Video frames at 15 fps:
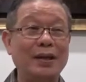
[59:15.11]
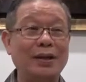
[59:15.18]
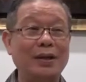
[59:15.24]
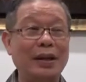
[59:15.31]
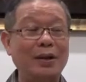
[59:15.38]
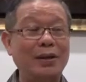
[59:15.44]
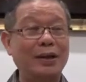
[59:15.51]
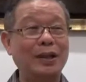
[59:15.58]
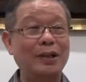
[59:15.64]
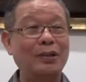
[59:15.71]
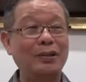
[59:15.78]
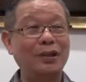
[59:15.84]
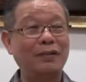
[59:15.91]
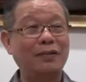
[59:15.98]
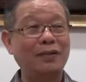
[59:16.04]
Or I look at
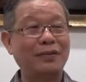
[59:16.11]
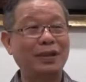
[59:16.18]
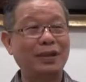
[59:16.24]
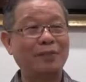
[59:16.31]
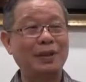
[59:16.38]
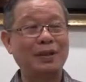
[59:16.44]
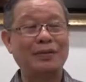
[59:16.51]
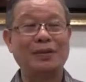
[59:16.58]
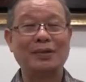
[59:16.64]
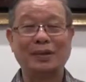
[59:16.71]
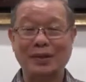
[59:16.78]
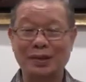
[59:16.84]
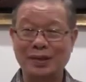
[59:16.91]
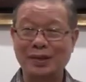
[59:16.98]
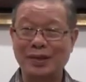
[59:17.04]
you, I feel very peaceful.
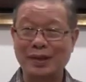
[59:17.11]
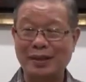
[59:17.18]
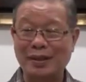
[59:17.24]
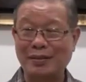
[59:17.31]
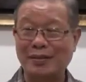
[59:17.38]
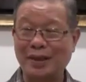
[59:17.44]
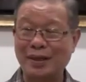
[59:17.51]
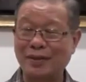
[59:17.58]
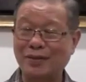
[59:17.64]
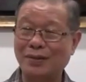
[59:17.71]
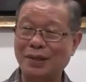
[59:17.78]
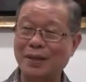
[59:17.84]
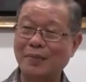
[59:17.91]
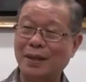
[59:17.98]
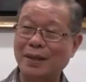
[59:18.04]
Okay, those are
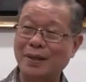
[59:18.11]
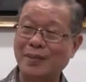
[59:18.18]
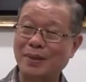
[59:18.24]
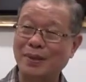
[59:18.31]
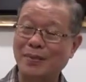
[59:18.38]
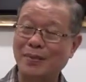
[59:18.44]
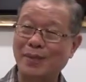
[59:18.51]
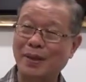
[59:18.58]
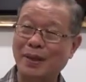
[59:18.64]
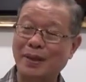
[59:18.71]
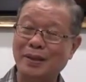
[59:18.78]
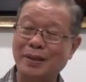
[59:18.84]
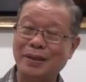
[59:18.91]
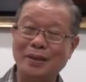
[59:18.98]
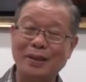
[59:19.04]
wonderful remarks. It means you've been
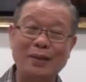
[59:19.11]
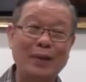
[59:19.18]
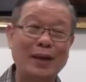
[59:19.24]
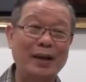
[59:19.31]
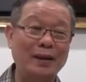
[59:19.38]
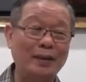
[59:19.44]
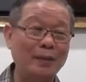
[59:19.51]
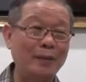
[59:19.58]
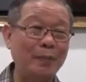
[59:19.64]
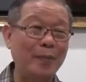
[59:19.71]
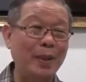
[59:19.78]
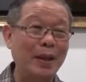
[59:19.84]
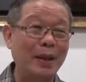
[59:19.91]
meditating well, you know.